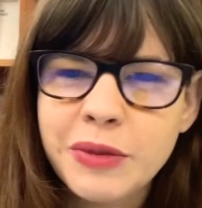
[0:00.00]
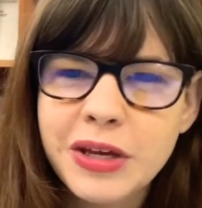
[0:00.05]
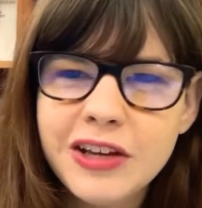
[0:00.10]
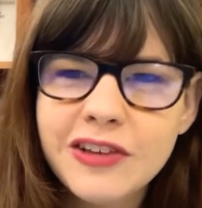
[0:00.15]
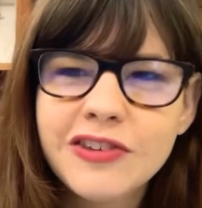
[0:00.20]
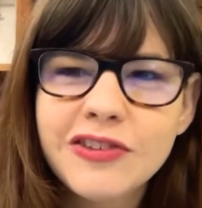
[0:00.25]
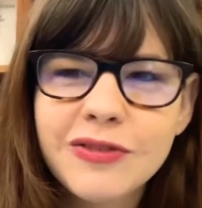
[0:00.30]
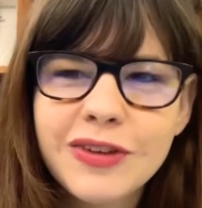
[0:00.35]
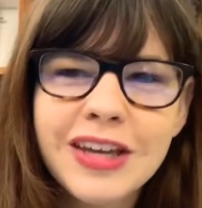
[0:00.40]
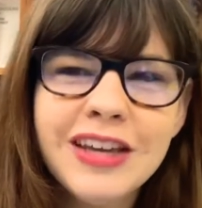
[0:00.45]

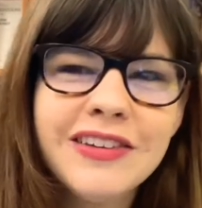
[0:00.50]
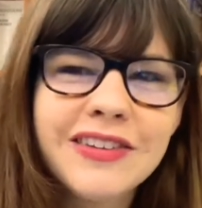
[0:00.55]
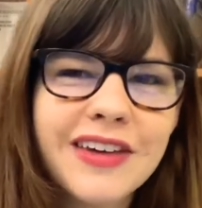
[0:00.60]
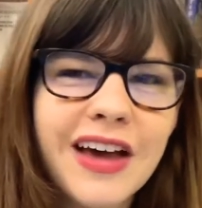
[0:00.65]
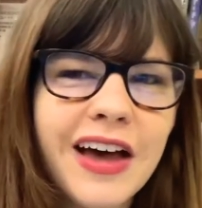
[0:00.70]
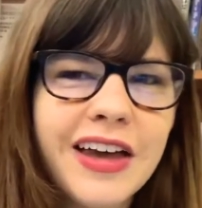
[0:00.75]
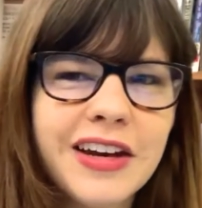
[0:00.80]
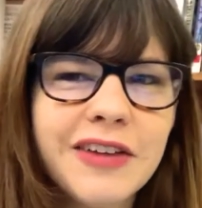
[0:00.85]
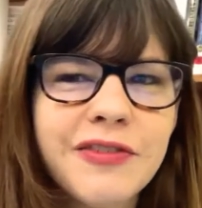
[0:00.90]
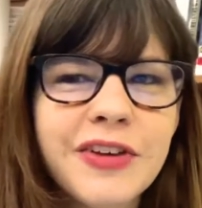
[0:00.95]
He's
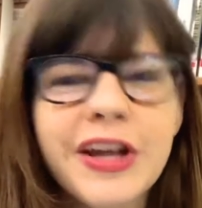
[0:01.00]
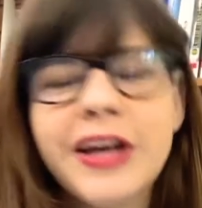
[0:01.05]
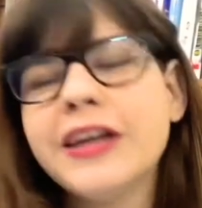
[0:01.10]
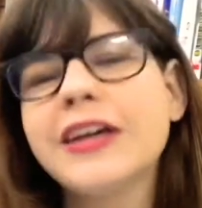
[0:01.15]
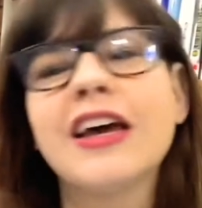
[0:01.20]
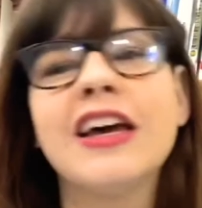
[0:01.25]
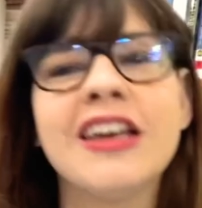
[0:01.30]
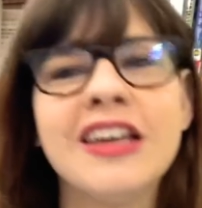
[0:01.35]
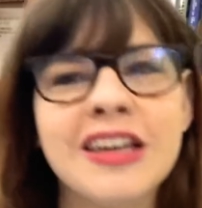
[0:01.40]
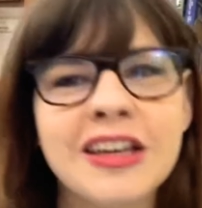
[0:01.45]
kind of
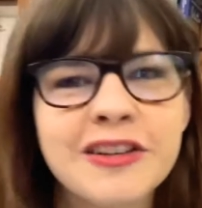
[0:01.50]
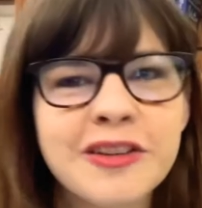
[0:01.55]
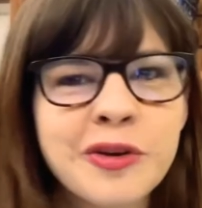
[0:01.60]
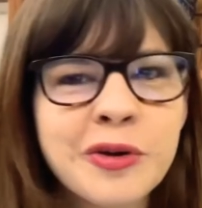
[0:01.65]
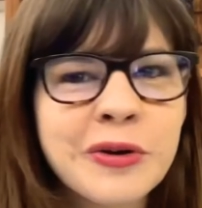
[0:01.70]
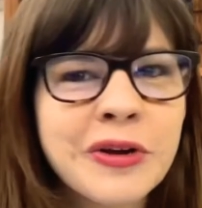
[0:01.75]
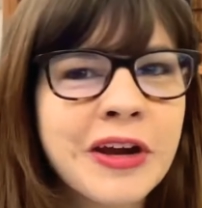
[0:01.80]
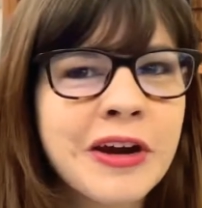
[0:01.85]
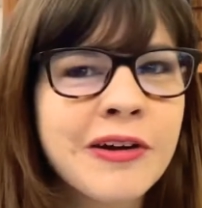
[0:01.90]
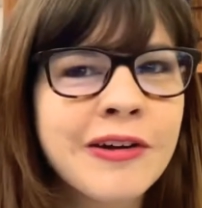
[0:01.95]
like a
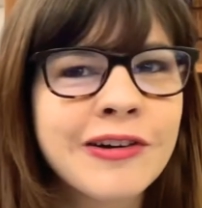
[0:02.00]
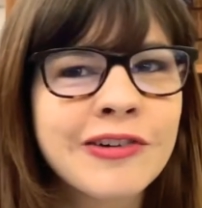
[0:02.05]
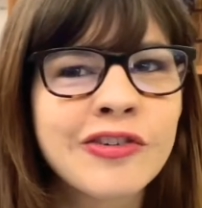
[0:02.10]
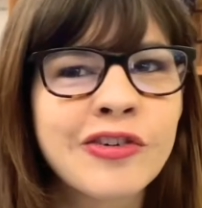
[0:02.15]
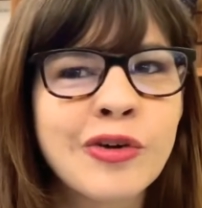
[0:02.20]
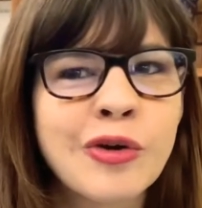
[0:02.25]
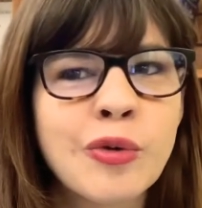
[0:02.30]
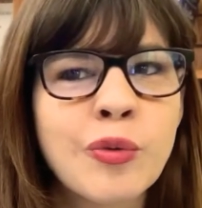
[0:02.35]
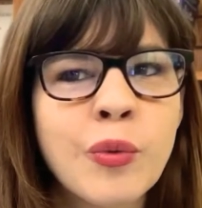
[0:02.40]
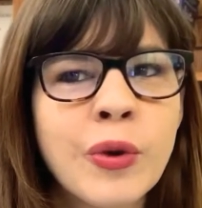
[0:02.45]
Hitler
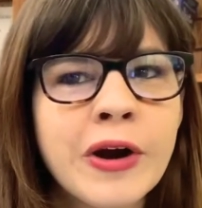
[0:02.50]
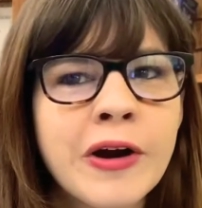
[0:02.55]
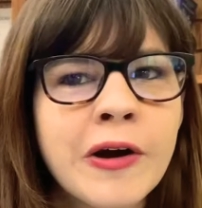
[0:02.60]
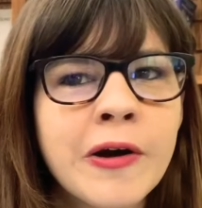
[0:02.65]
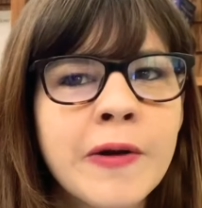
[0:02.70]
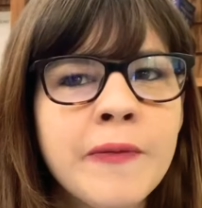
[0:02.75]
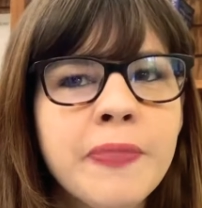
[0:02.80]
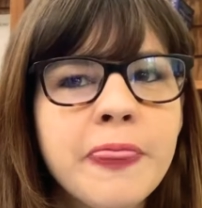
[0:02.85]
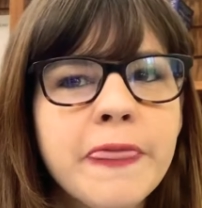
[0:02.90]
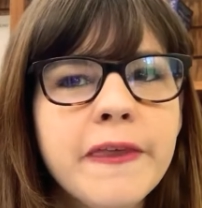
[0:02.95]
character
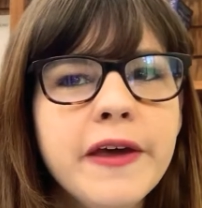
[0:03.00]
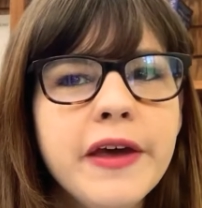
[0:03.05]
where